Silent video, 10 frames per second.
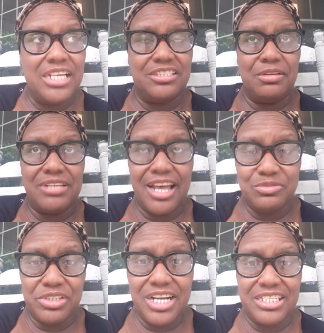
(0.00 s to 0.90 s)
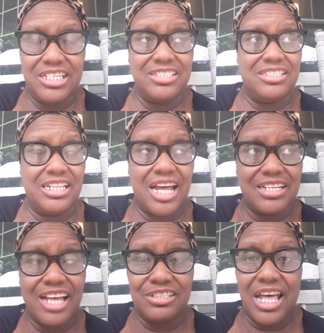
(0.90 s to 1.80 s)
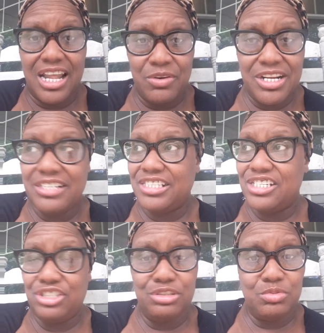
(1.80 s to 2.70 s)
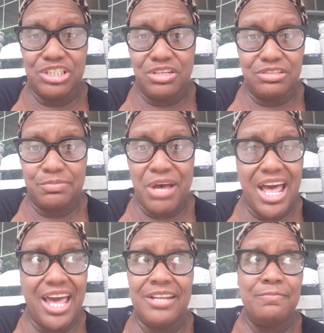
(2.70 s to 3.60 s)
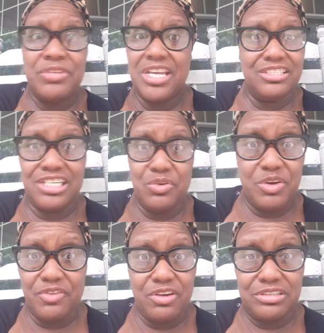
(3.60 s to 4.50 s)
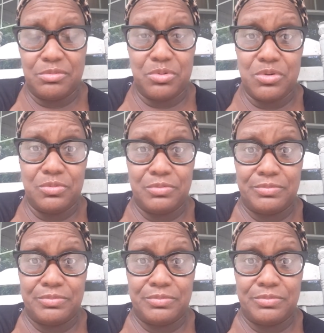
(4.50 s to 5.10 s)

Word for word: And sometimes when it, it, a lot of times when there's issues with your spine, it's irreversible,